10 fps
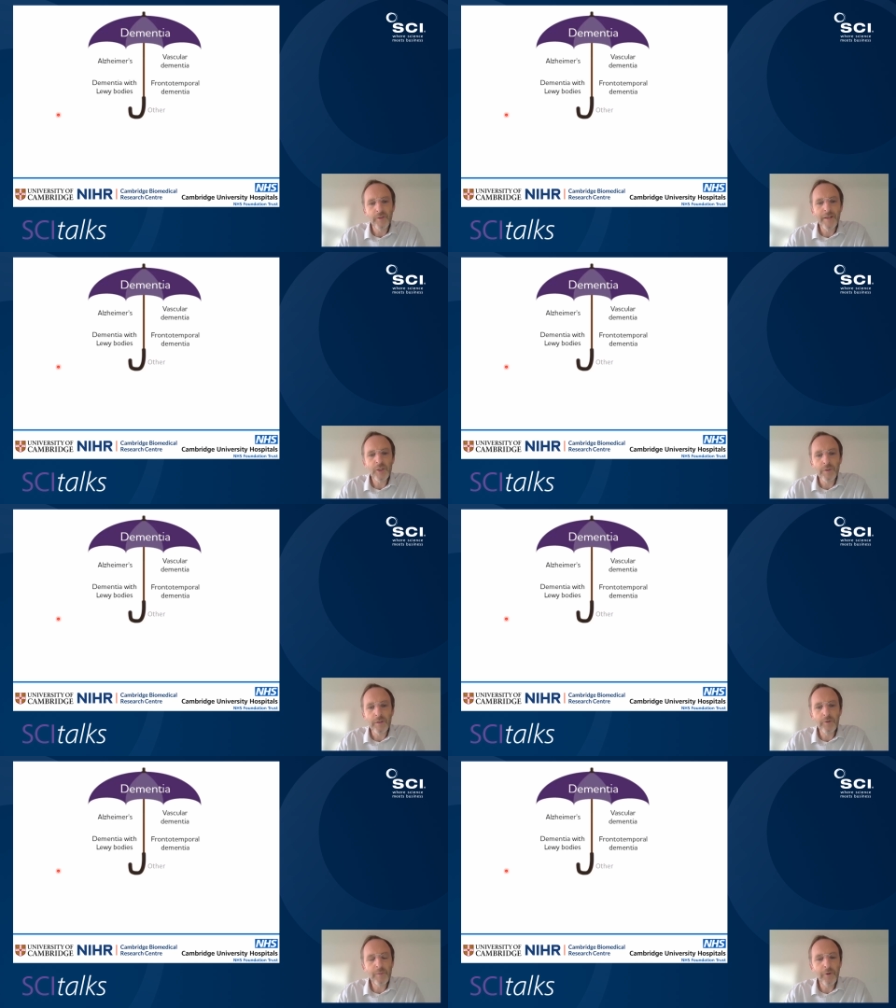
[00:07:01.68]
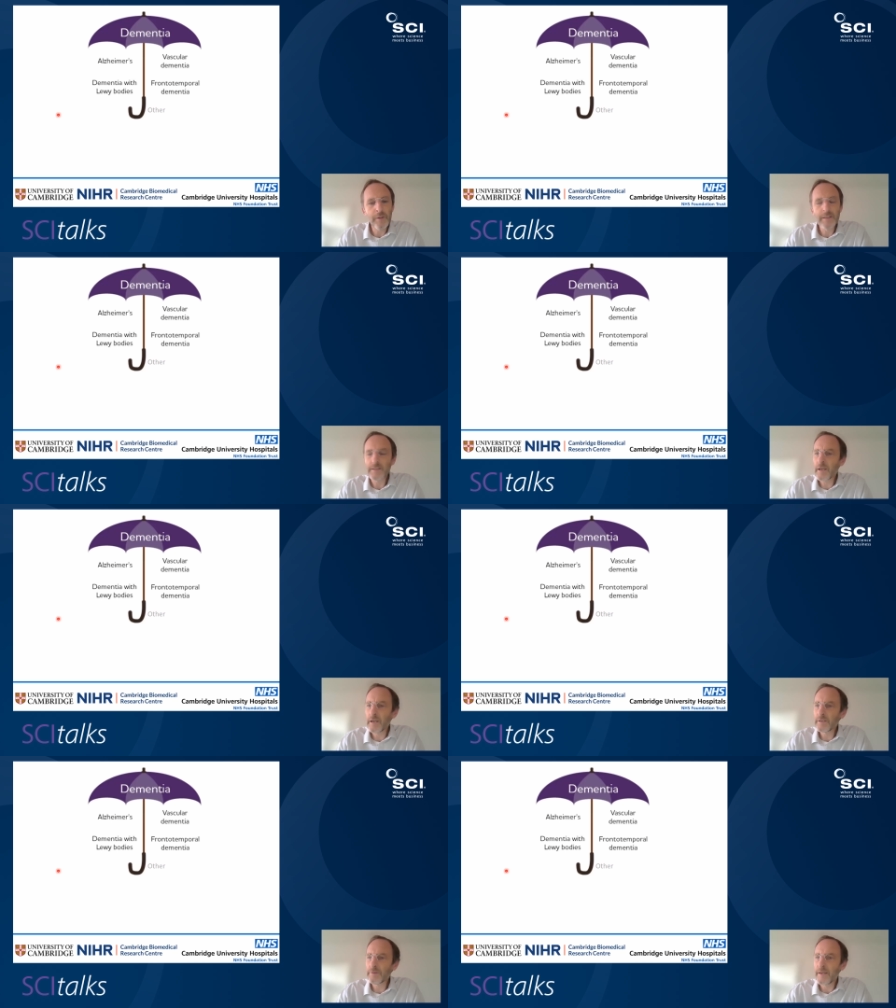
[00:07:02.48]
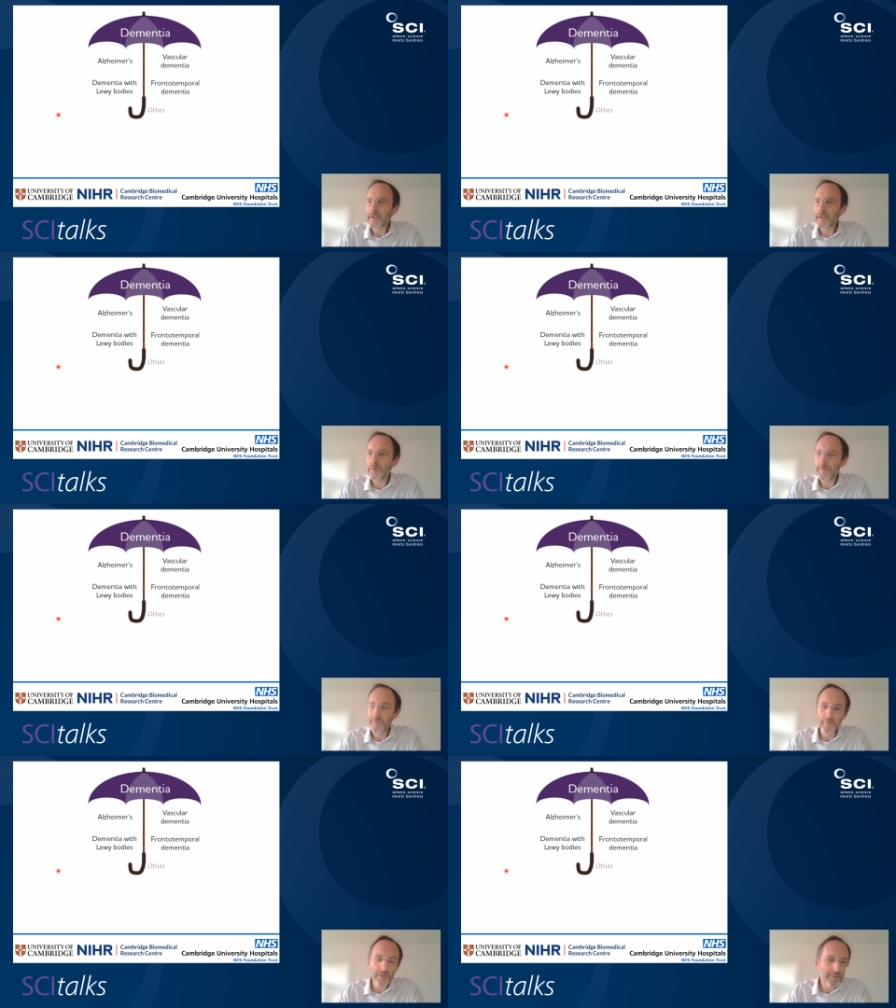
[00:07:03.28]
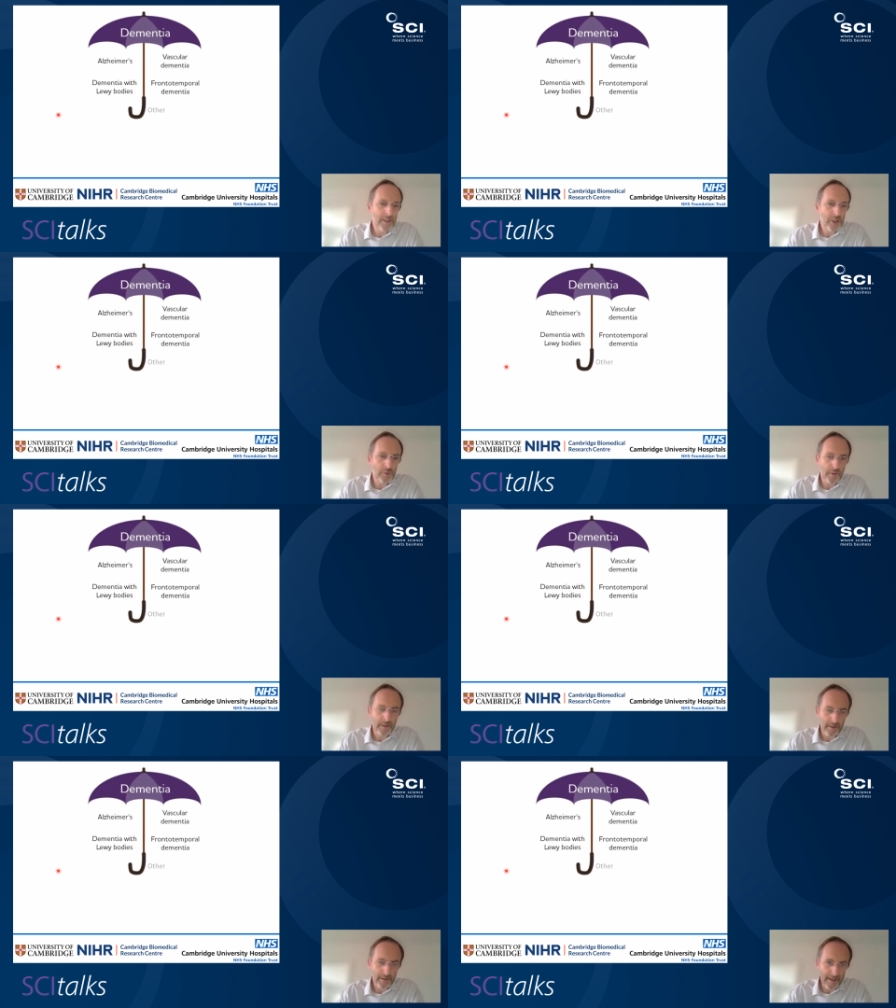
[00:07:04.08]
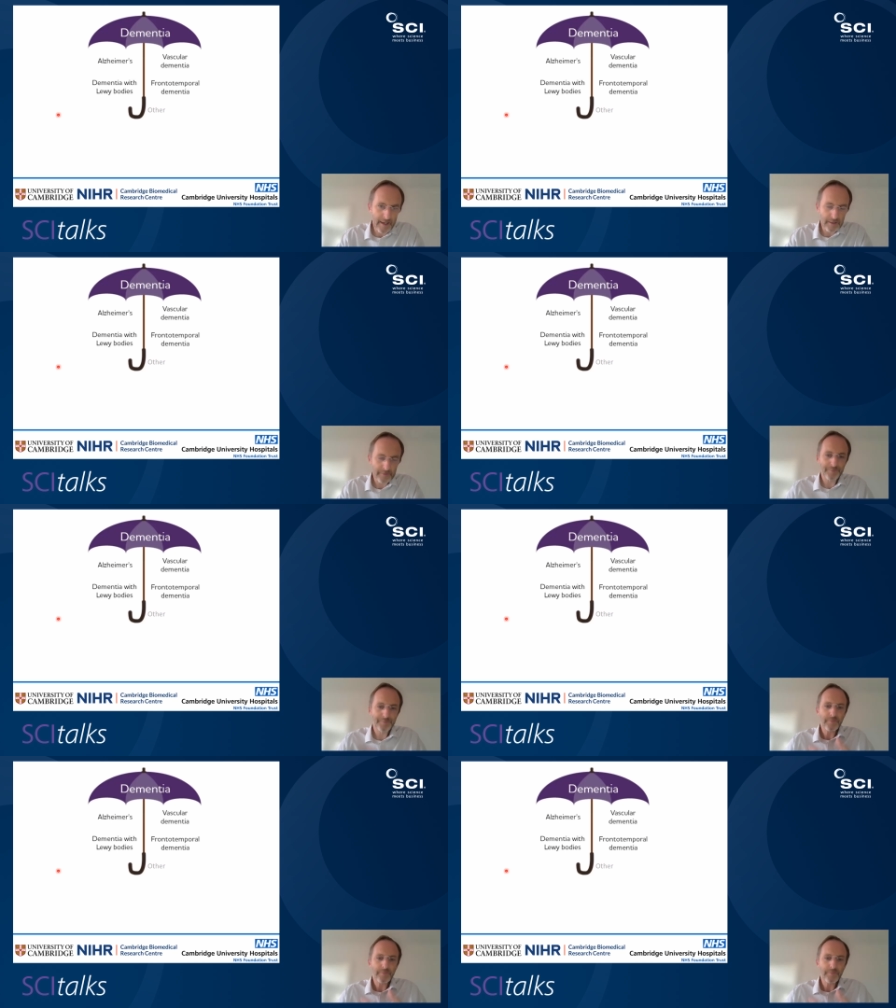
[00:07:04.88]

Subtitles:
Dementia with Lewy bodies, closely related to a form of dementia one can get